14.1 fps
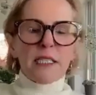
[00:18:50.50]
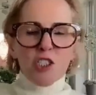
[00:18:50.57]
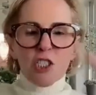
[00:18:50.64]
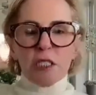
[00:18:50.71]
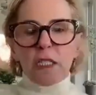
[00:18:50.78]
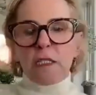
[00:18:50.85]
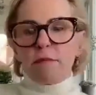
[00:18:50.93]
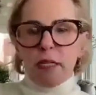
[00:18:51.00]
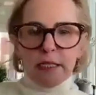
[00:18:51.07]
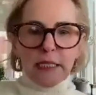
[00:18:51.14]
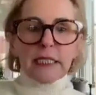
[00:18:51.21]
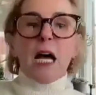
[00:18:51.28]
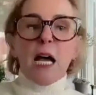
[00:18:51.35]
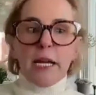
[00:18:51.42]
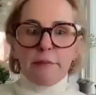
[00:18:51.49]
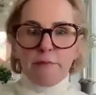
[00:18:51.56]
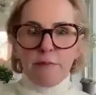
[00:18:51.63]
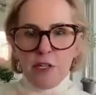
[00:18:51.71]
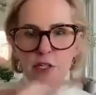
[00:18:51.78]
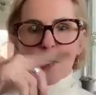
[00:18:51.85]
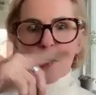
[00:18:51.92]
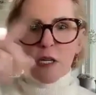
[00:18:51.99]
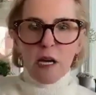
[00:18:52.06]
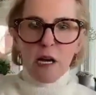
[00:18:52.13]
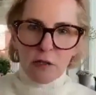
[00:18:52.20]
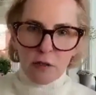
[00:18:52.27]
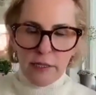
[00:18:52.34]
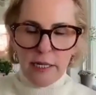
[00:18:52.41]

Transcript: it's just a design that you can color.